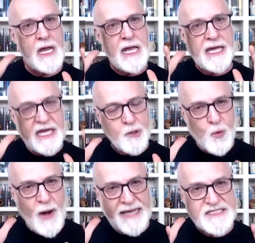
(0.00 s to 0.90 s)
He
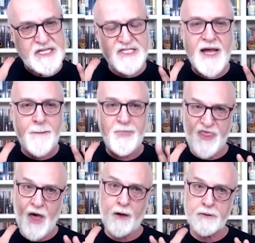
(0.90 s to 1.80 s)
raises up
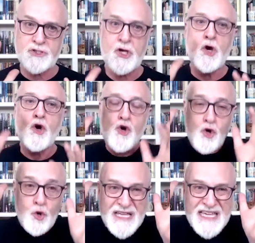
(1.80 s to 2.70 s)
those
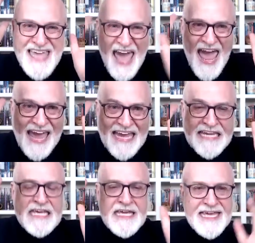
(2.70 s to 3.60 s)
who
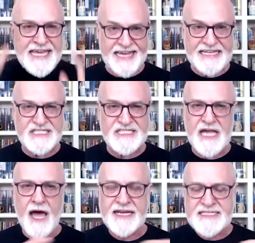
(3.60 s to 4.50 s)
gain
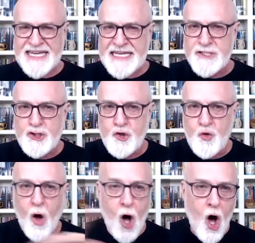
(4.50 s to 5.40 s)
insight into
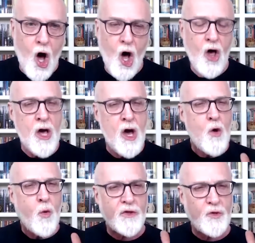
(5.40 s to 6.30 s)
all,
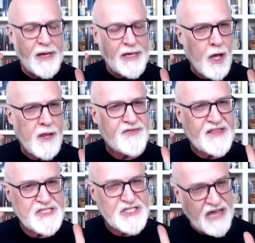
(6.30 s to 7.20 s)
whether we call it the
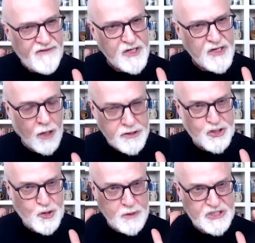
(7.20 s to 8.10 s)
seven
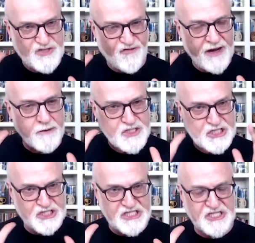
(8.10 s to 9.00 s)
cultural spheres of
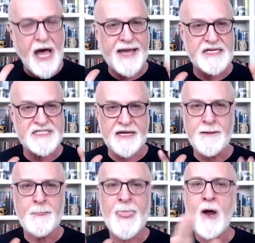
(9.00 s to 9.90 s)
society,
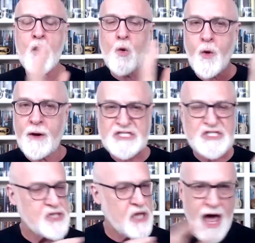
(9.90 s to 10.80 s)
where it's
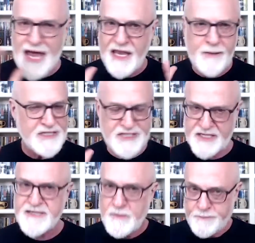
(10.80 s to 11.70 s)
not limited.